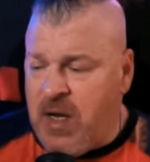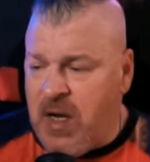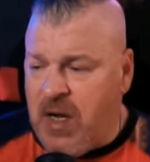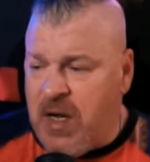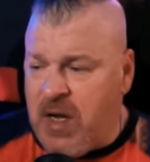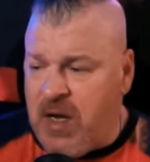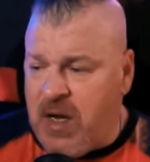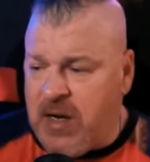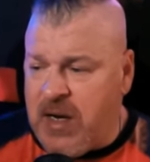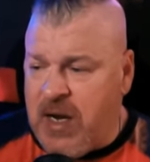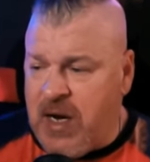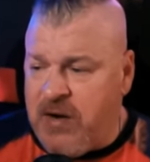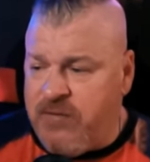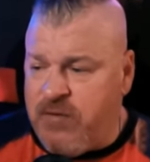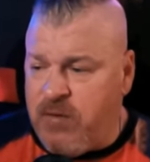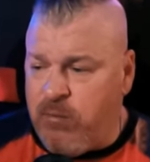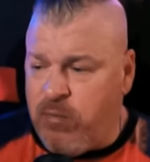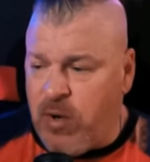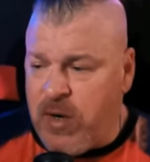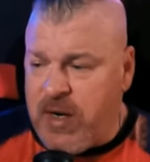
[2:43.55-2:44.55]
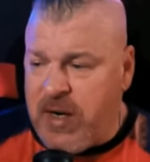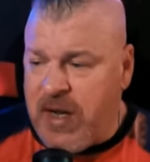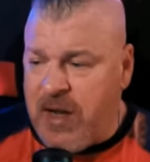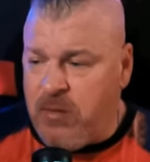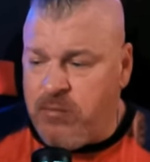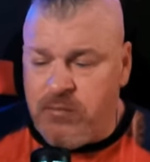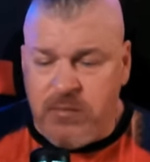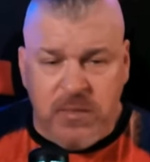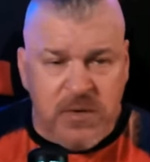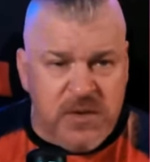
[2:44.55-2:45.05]
uh, kind of a
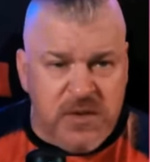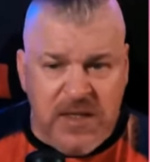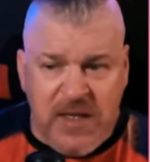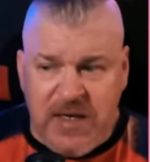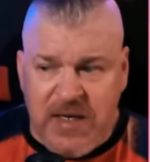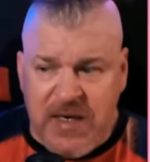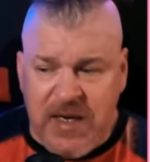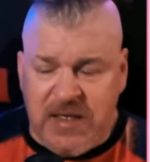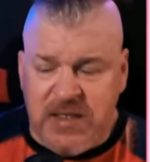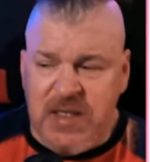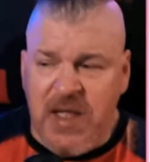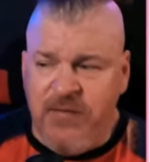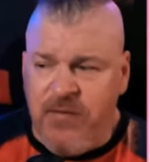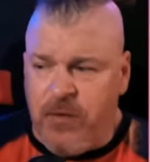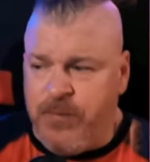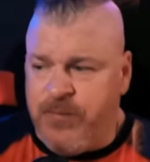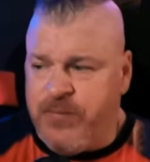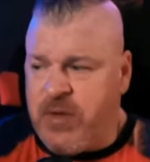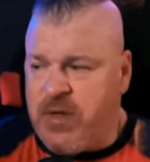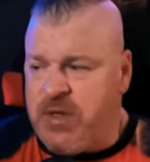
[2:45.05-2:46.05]
breakout to that next level.